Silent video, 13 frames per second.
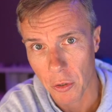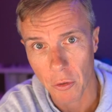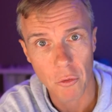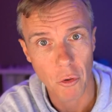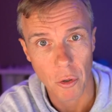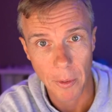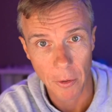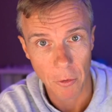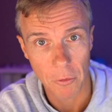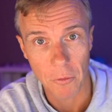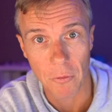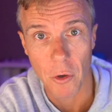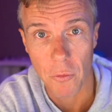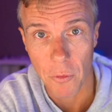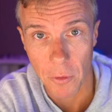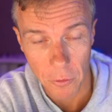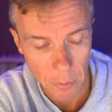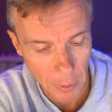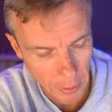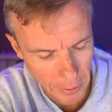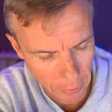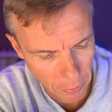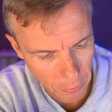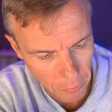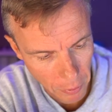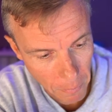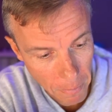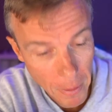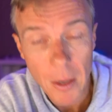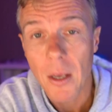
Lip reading: and I'll talk about who's involved in this a bit later on as well,